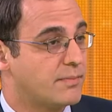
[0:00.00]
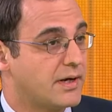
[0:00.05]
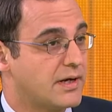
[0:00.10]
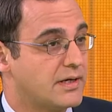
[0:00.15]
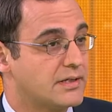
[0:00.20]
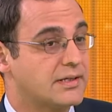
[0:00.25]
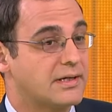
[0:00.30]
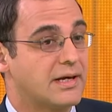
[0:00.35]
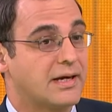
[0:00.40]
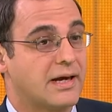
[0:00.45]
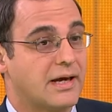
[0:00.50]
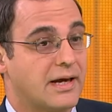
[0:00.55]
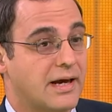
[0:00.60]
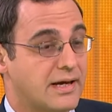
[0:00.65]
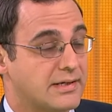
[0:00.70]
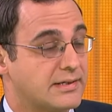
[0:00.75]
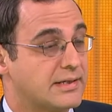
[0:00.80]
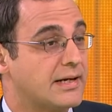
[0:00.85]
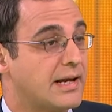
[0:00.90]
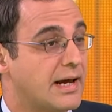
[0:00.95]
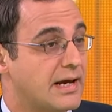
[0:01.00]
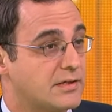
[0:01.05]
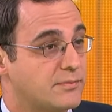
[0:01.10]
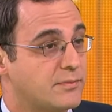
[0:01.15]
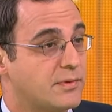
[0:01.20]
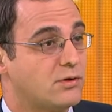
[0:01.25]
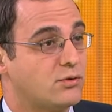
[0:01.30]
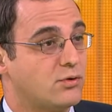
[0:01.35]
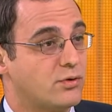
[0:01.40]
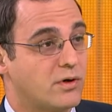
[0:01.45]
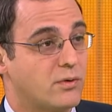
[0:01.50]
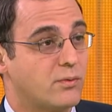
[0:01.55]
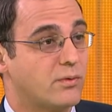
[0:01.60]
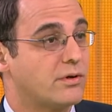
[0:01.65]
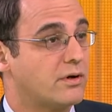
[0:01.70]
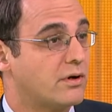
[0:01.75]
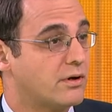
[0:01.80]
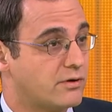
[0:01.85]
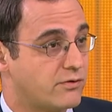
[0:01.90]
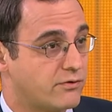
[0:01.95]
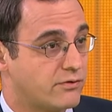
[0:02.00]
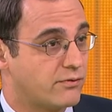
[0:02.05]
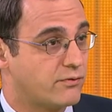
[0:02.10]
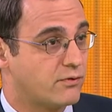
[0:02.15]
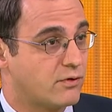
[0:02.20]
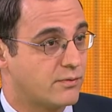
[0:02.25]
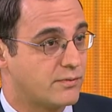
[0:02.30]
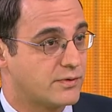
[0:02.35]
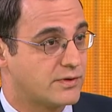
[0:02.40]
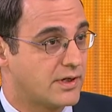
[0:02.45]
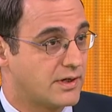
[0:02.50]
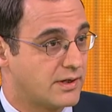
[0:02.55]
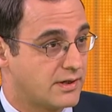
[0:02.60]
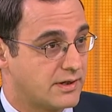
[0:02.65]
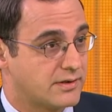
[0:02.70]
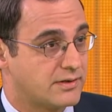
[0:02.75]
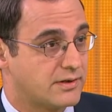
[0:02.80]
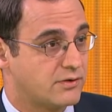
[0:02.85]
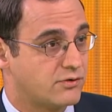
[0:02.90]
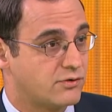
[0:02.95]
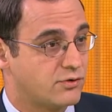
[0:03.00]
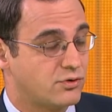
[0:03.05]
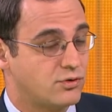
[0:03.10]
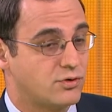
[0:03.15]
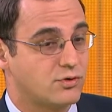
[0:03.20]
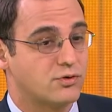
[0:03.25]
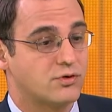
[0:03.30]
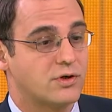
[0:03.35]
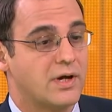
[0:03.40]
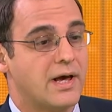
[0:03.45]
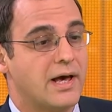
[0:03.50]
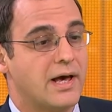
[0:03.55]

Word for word: pace, as it has been doing with other reforms that it has introduced.